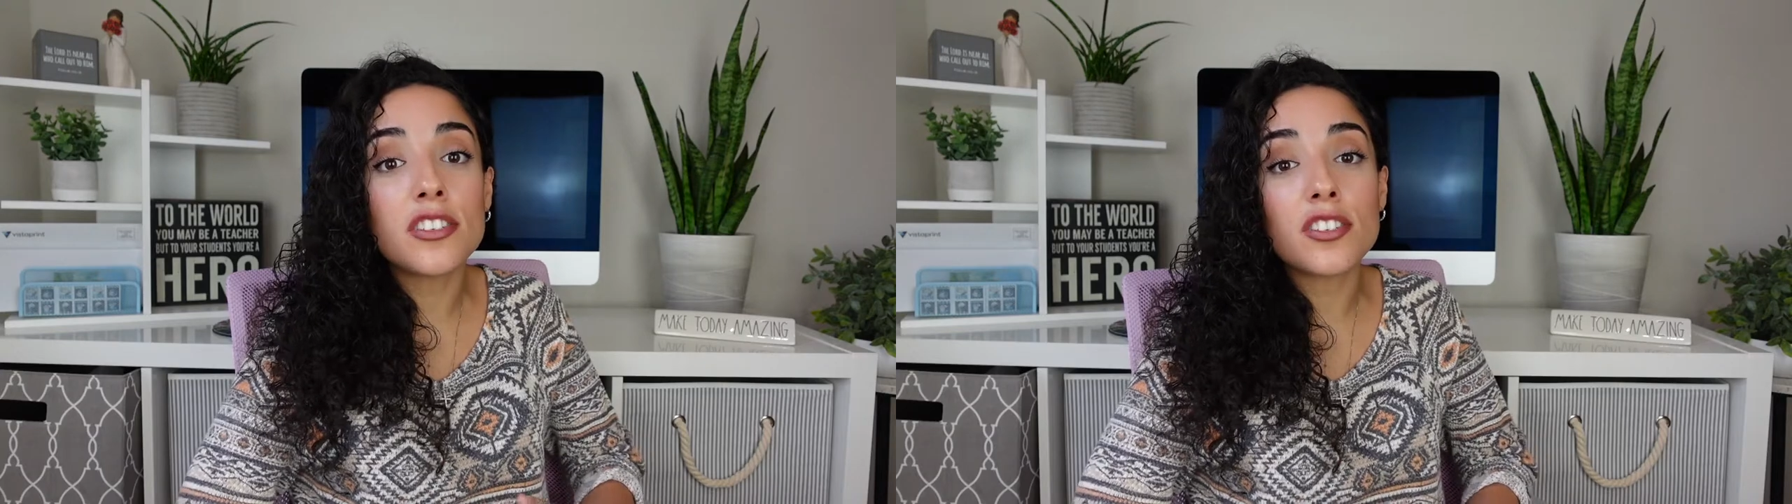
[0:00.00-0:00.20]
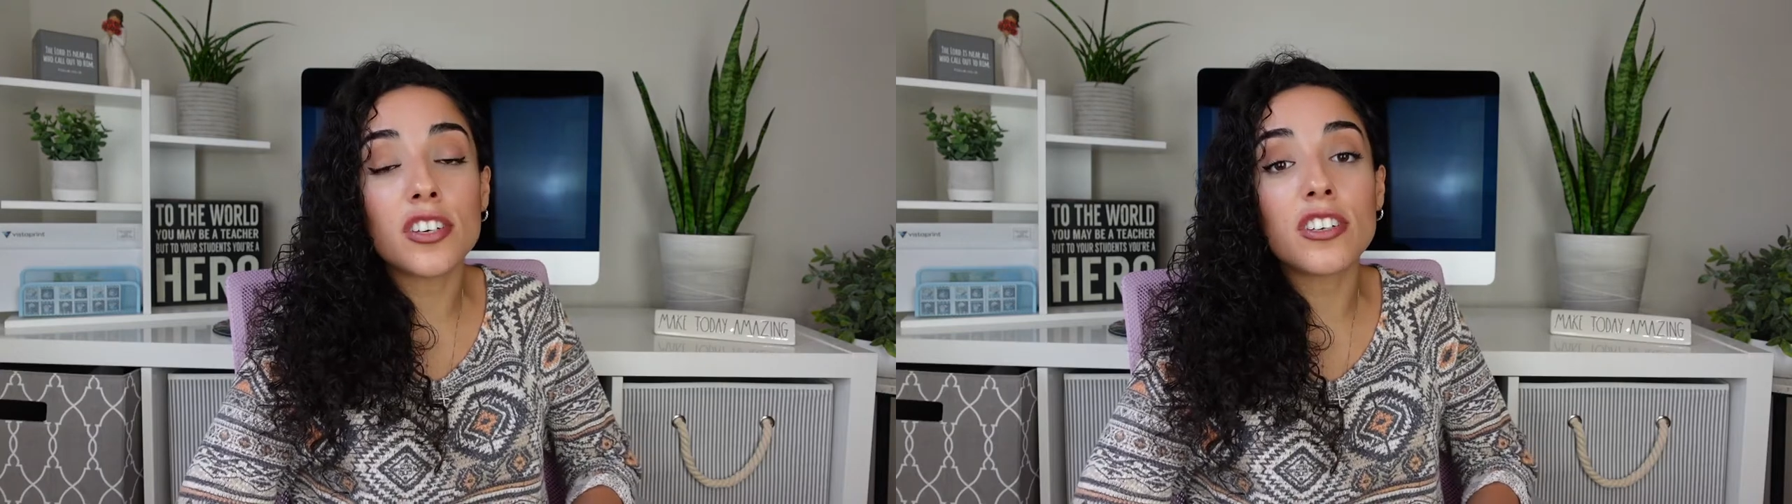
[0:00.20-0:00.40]

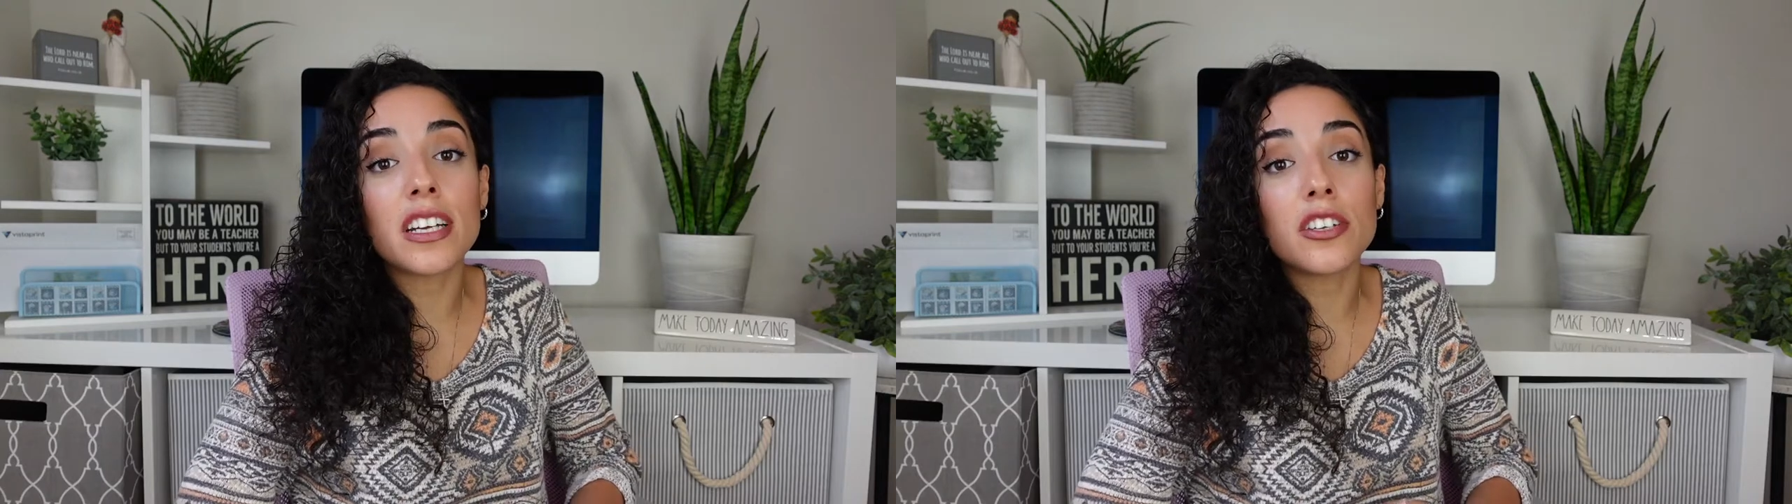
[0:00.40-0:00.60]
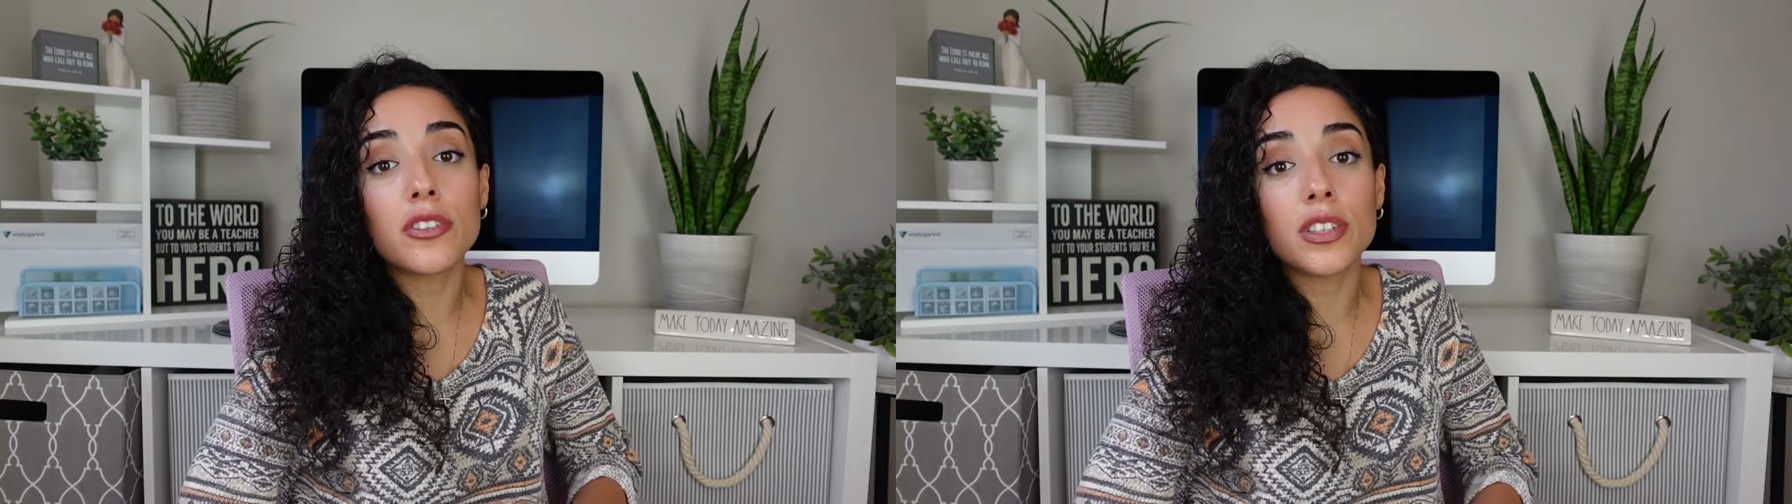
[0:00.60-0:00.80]
start
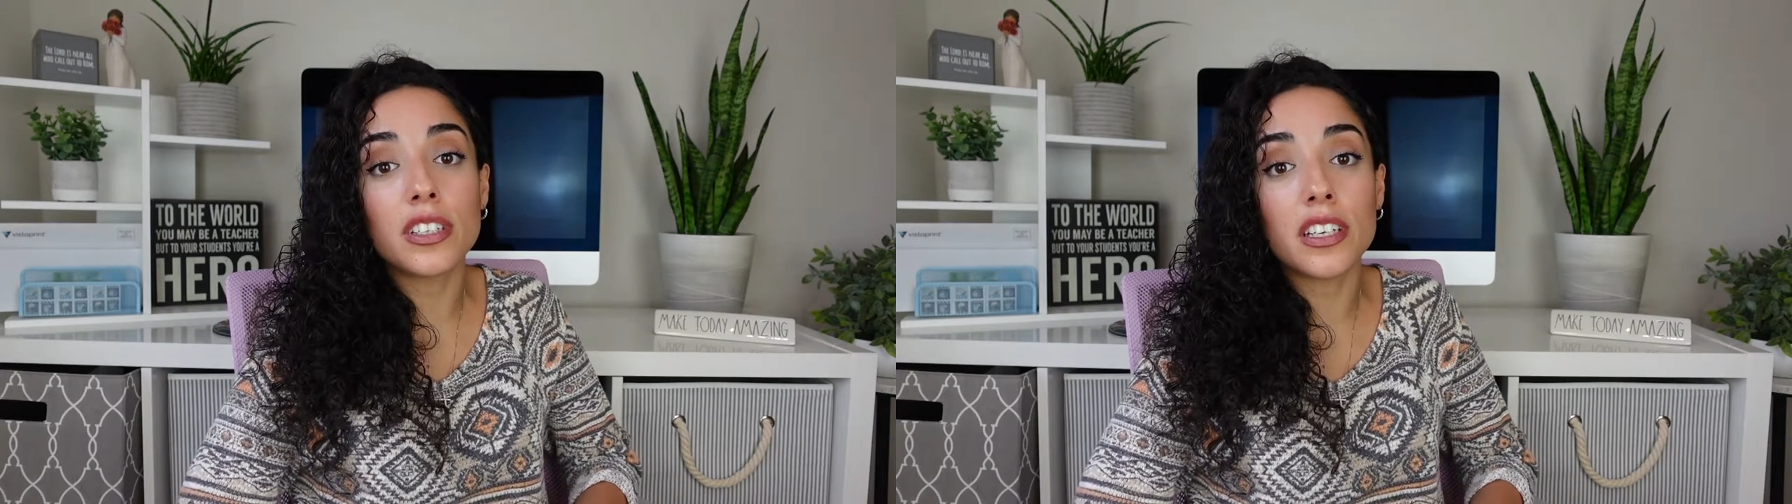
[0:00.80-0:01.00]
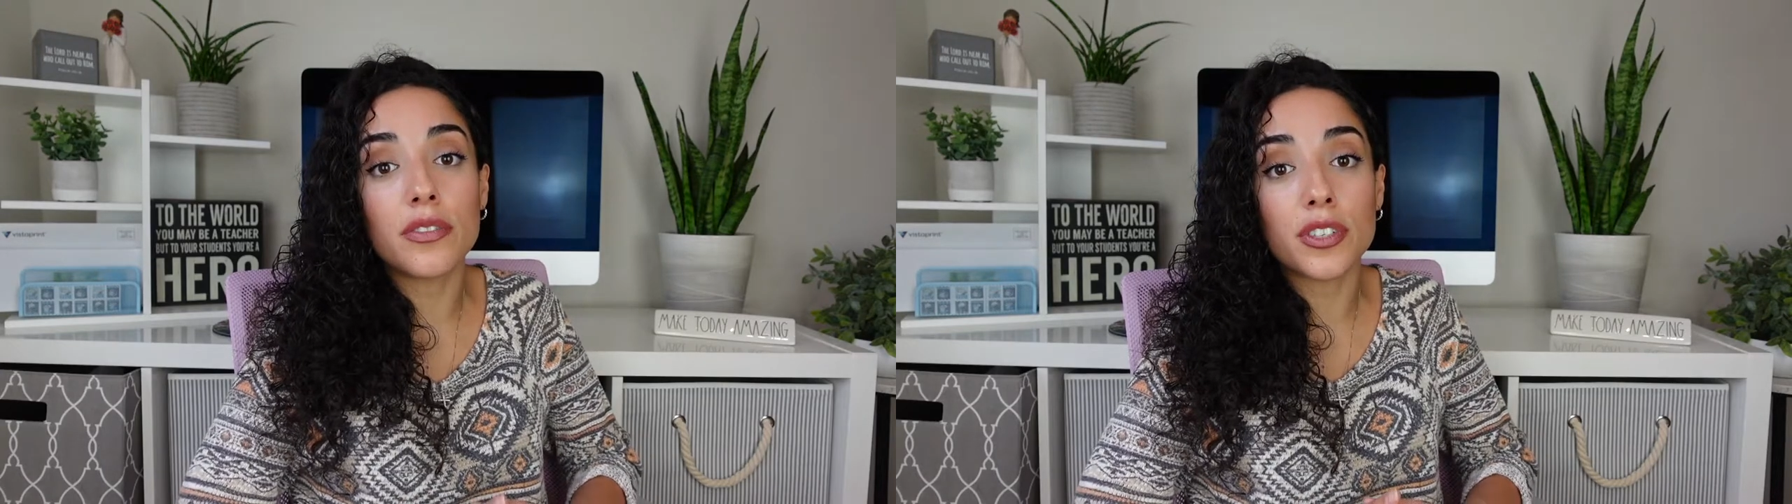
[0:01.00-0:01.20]
and you're
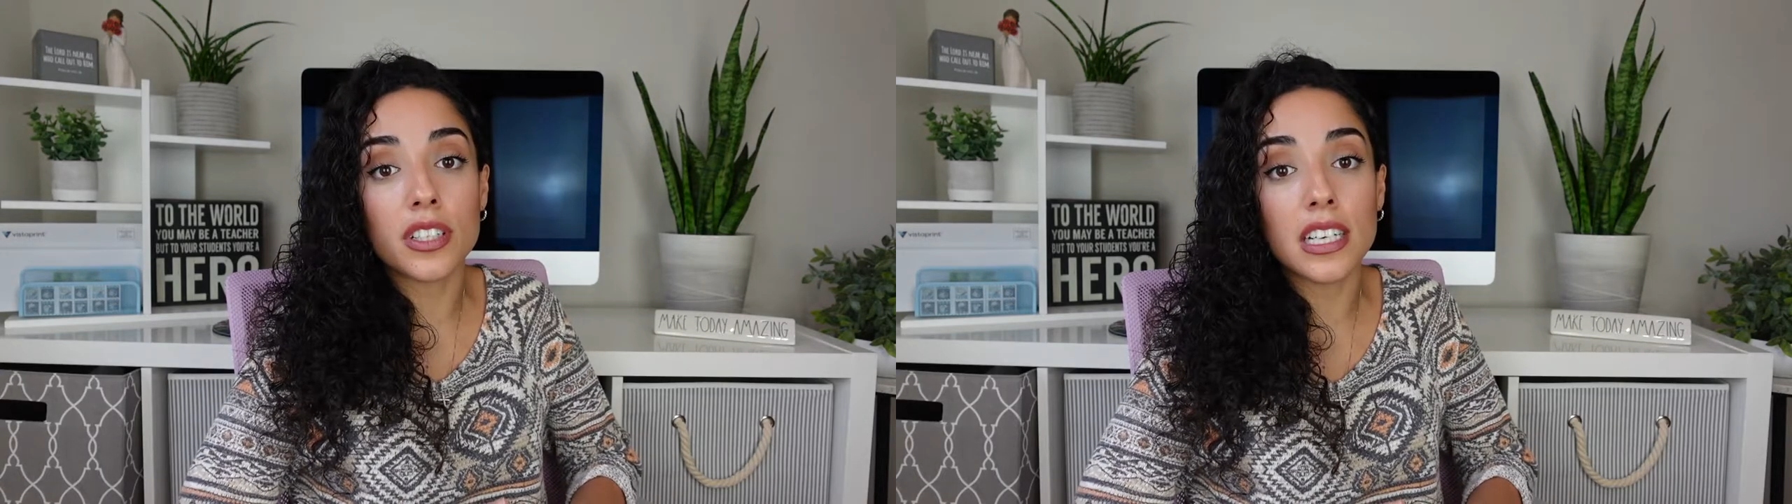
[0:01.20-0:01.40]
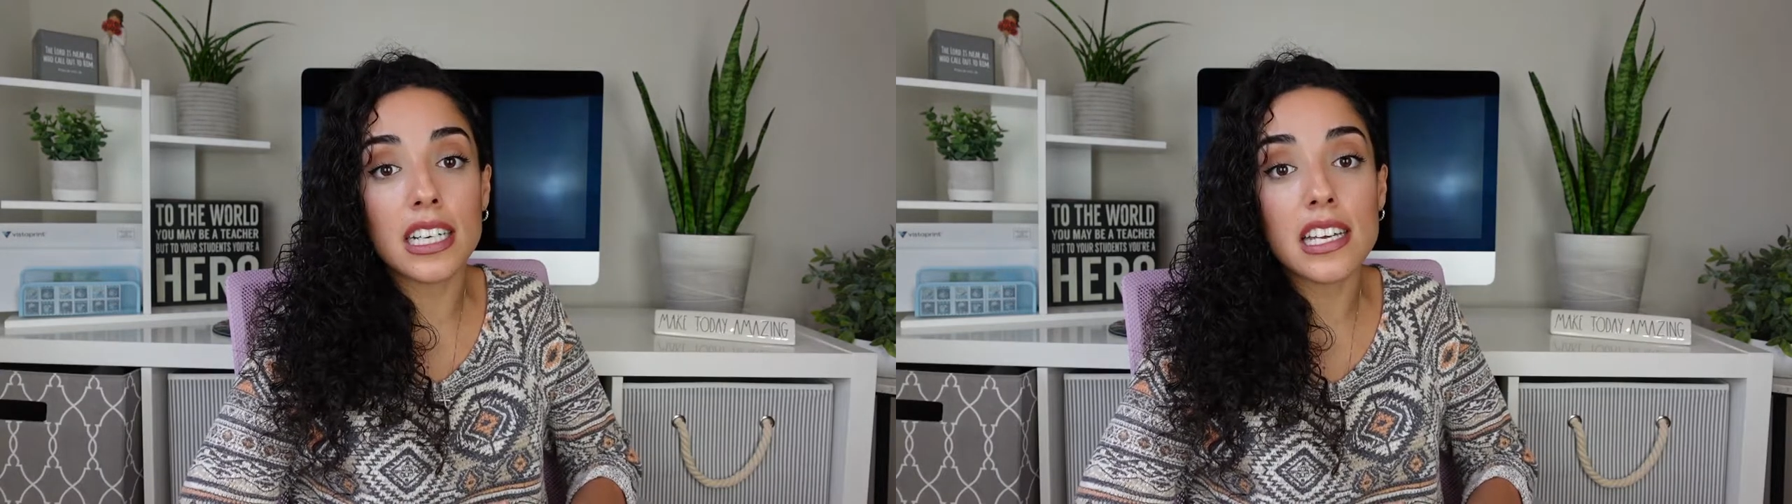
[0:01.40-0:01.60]
looking for
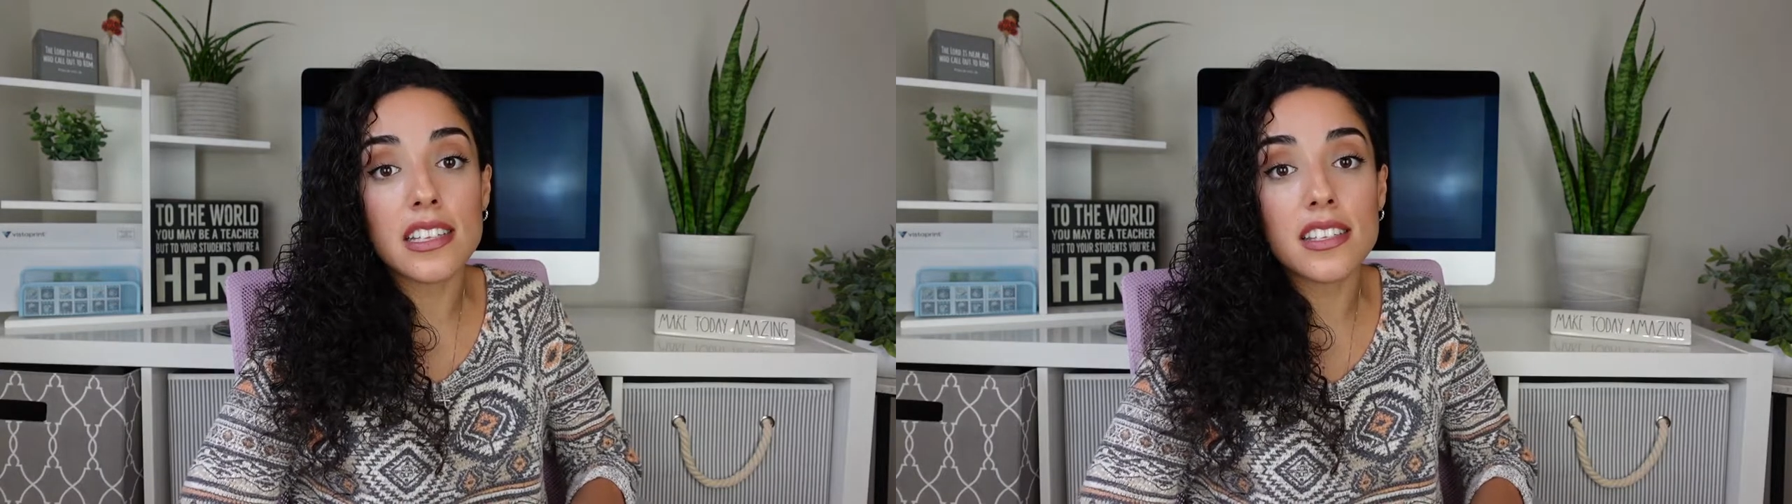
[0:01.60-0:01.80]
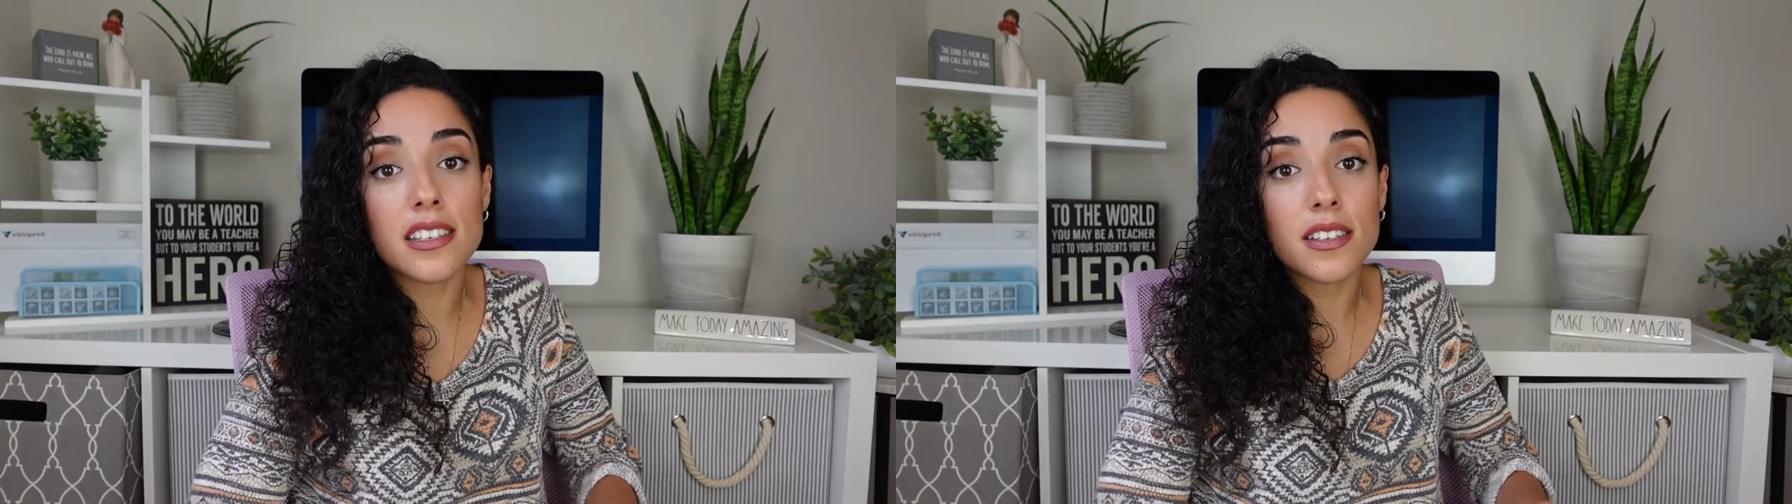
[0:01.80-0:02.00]

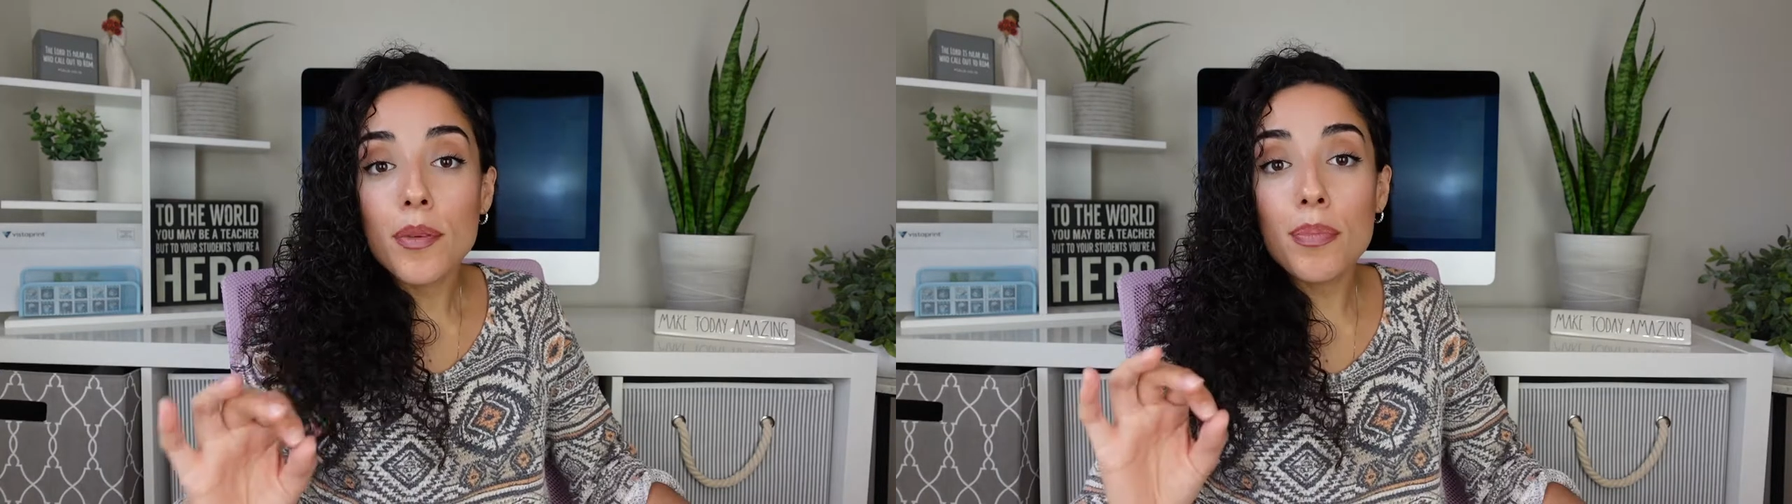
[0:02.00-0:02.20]
clients.